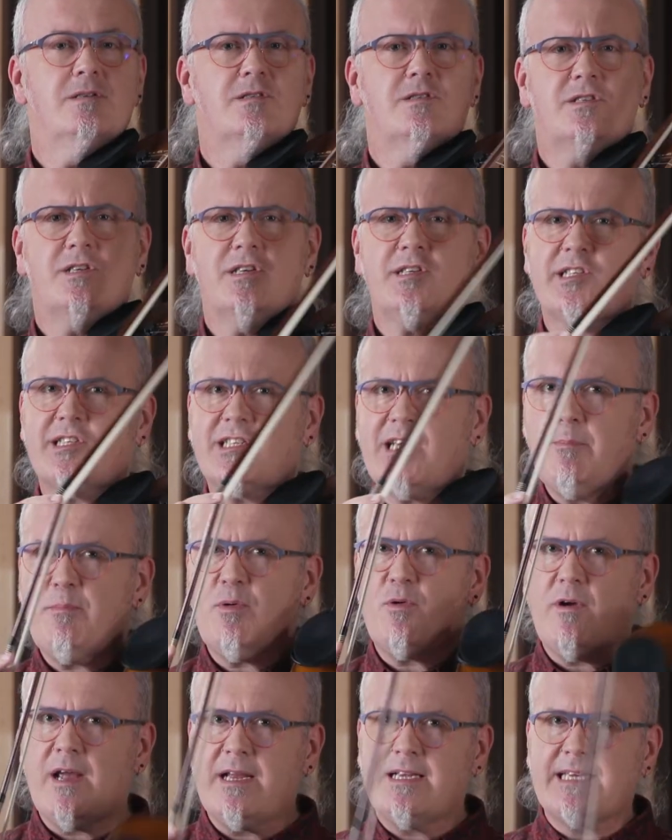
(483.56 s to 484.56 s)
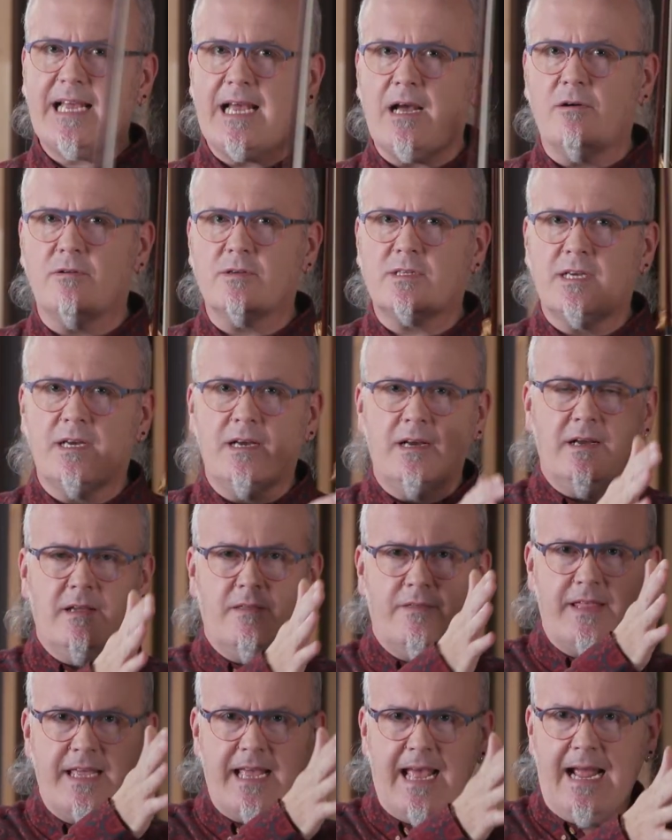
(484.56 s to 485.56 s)
just separate out
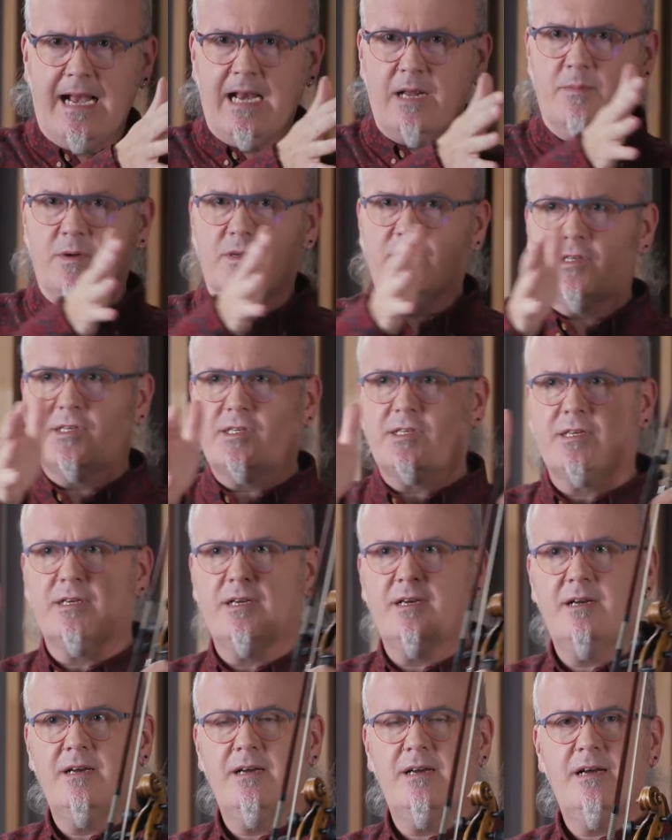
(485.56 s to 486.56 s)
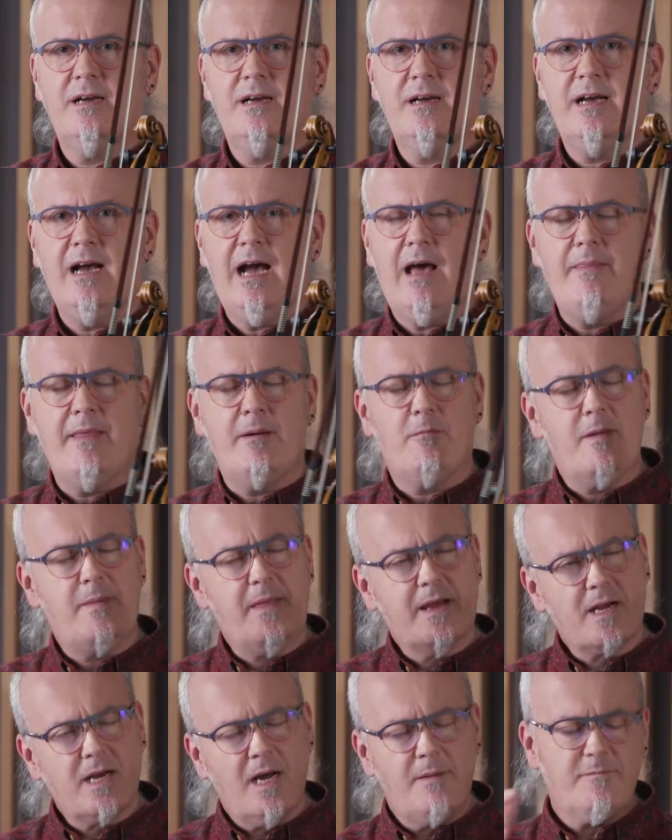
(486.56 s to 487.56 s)
the elements, and then when
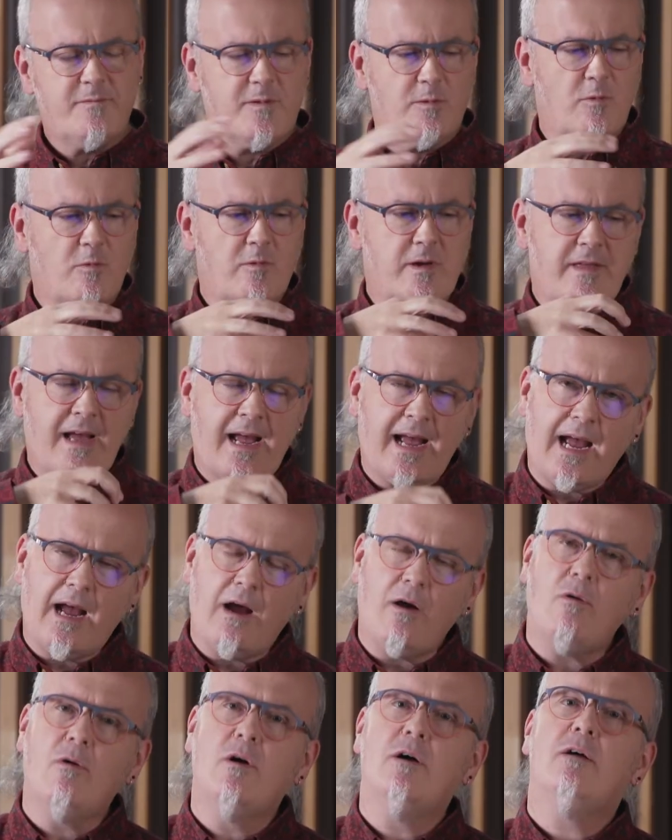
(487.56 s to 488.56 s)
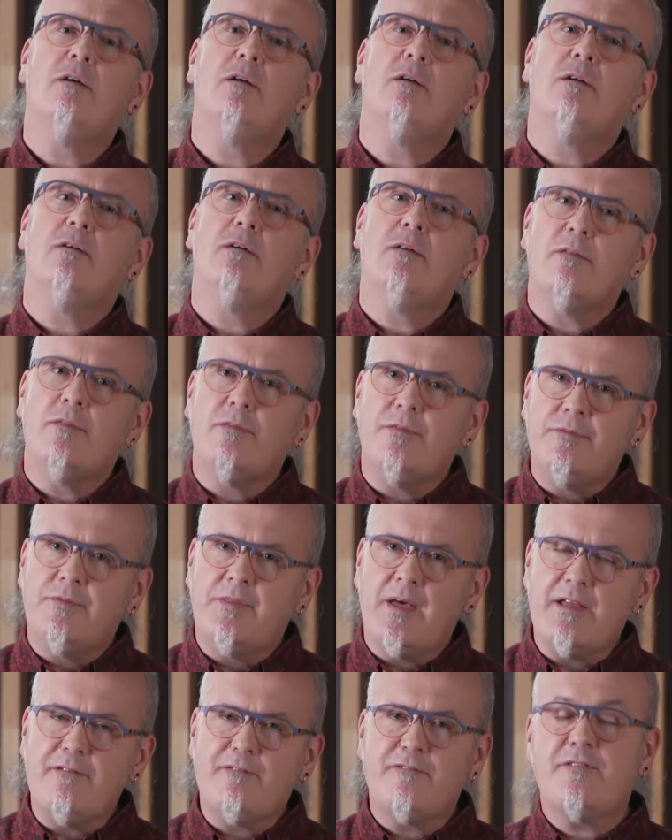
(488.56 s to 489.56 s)
they're comfortable with how
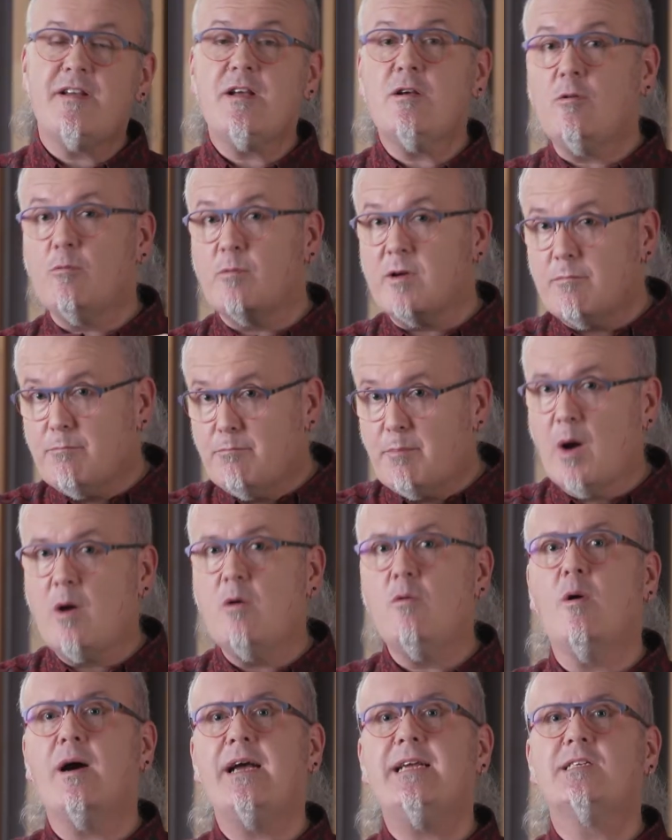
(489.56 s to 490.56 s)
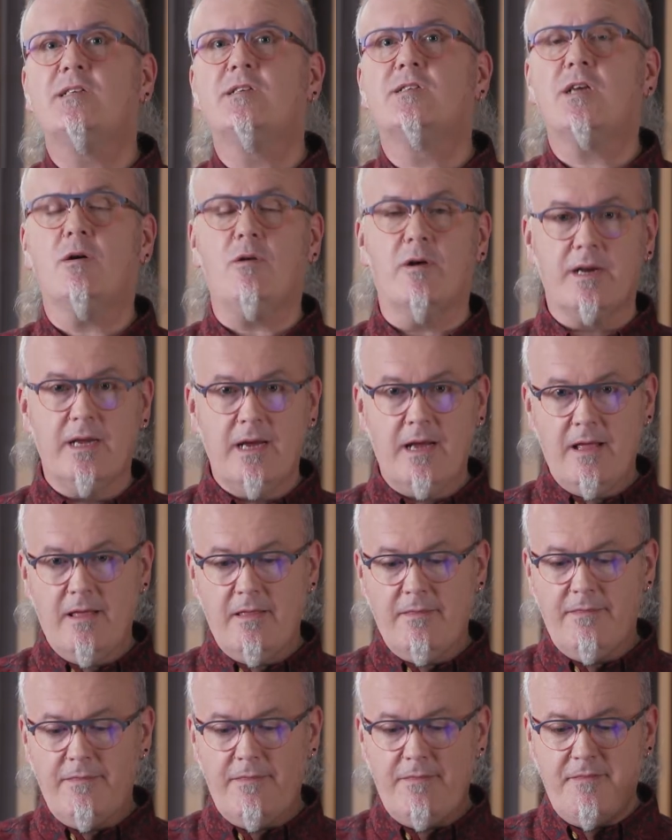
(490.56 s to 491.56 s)
they feel with bow weight and so on,
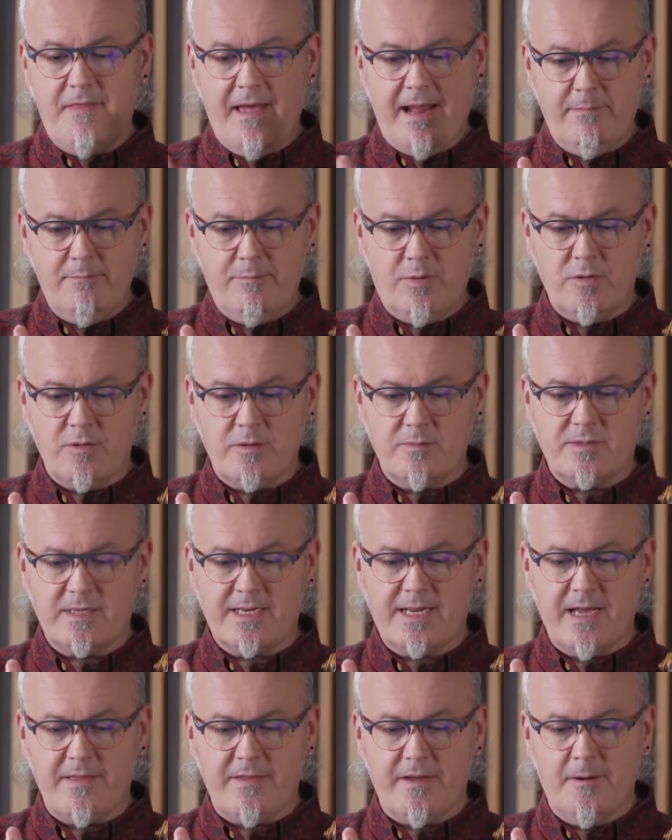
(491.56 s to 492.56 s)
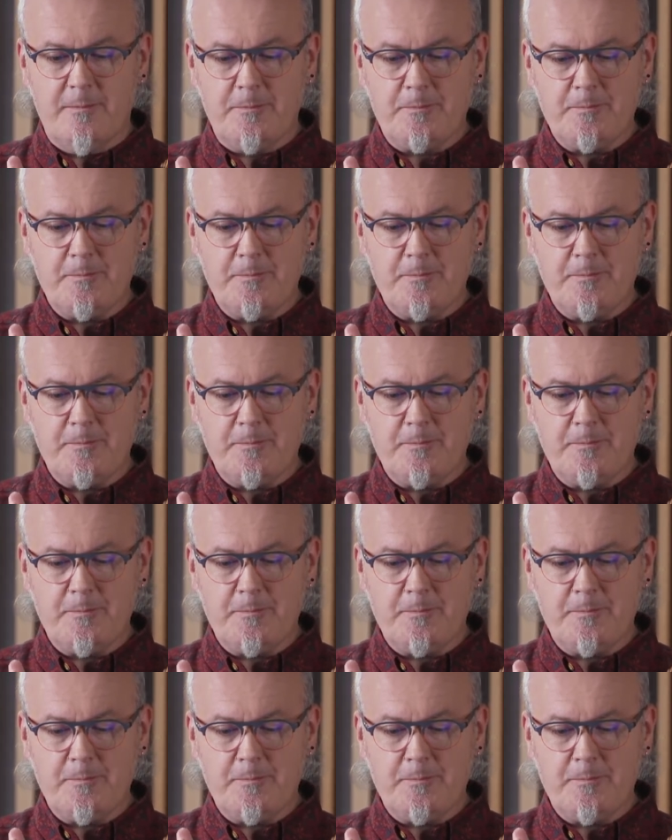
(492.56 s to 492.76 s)
then put them together.